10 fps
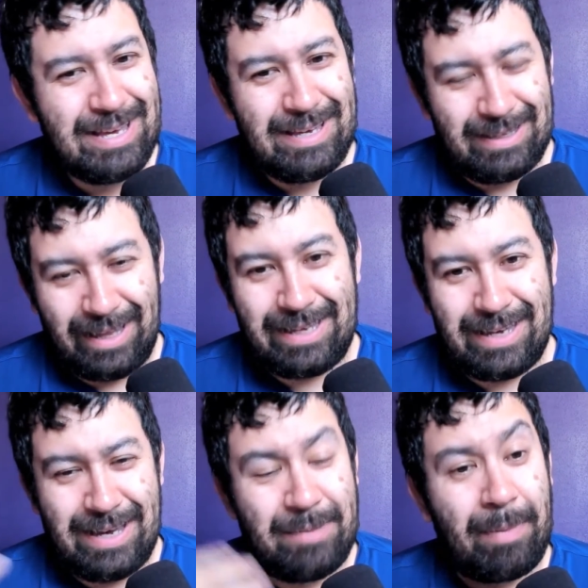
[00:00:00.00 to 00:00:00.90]
Like,
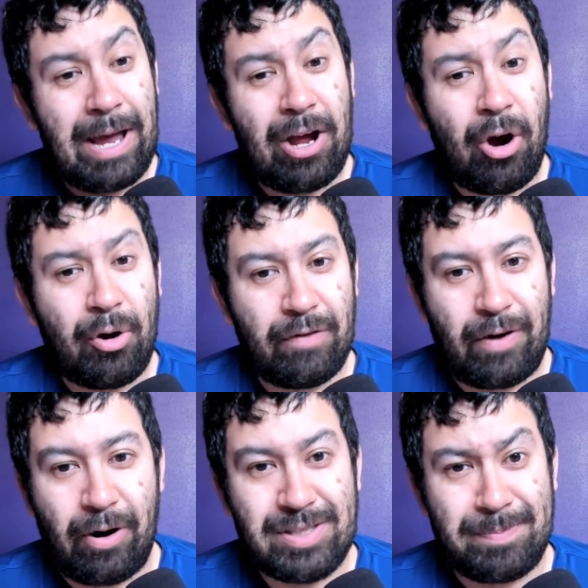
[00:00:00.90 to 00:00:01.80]
in my heart of
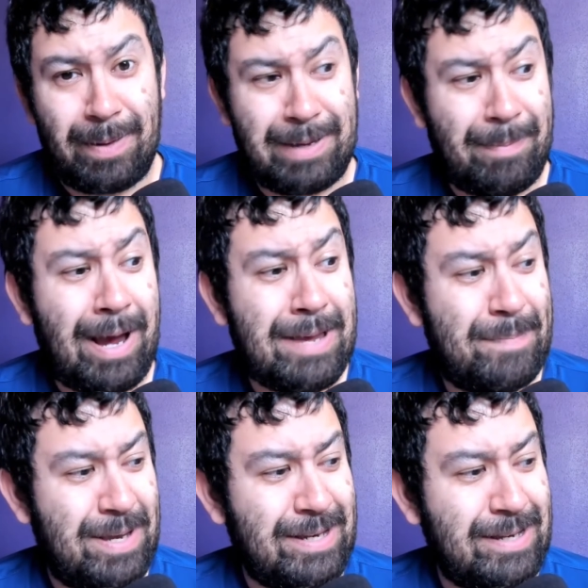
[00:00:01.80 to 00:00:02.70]
hearts, like, my
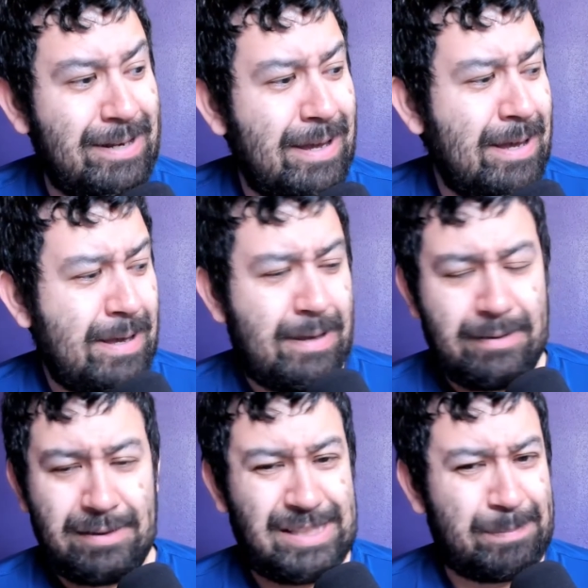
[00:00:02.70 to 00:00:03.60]
opinion,
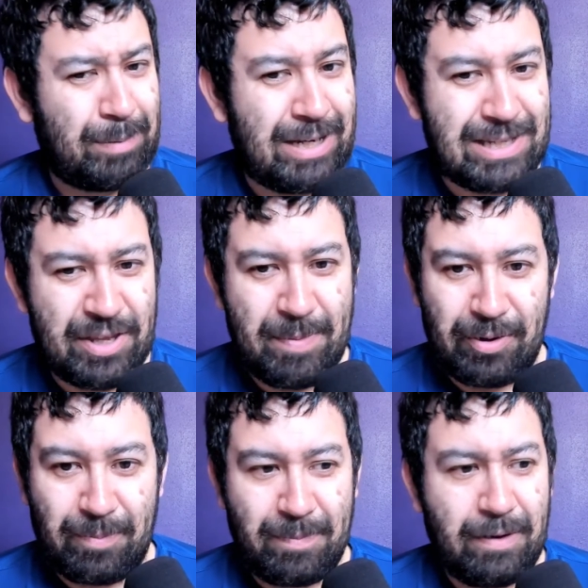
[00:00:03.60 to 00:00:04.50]
split it down the
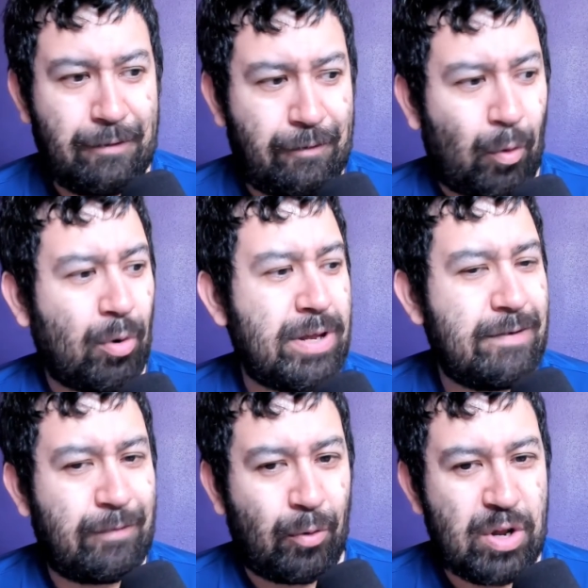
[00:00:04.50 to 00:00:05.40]
middle. 40,
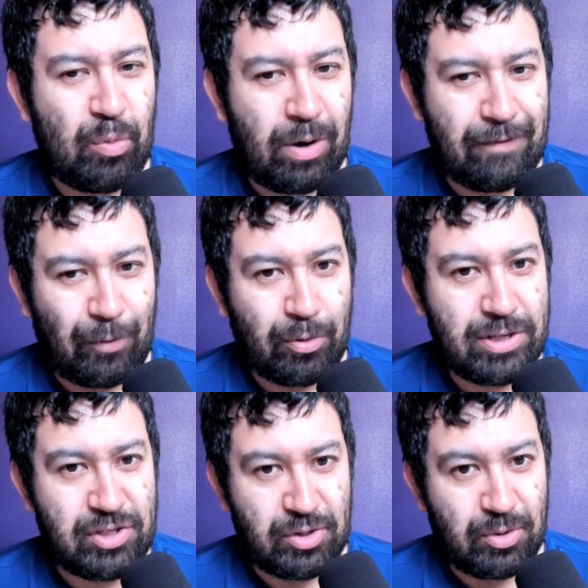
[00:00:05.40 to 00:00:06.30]
41,
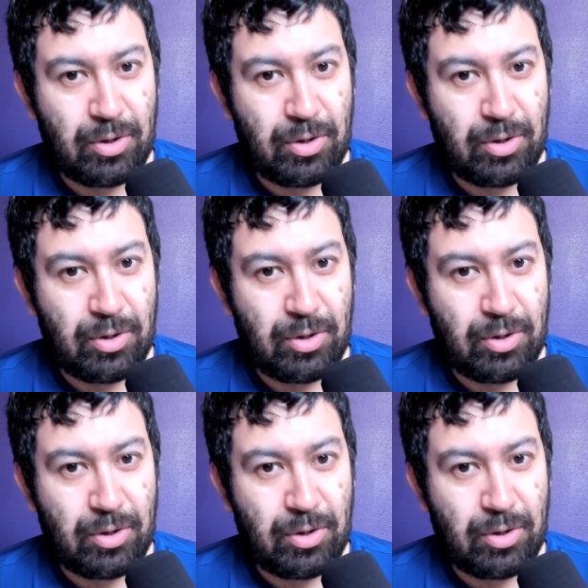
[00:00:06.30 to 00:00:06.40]
42,